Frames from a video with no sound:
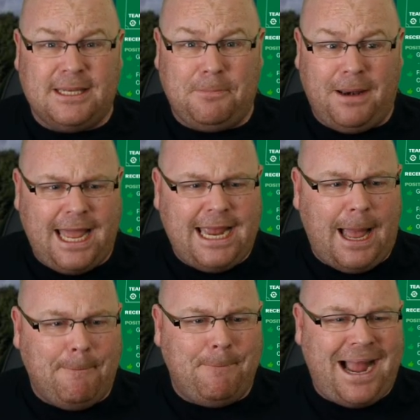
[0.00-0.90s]
to play
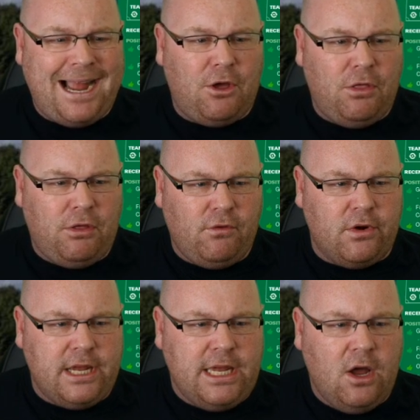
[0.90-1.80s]
a back
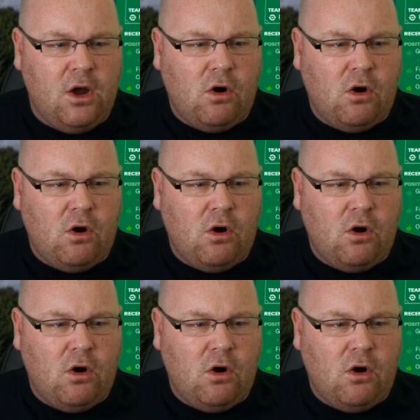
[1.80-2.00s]
three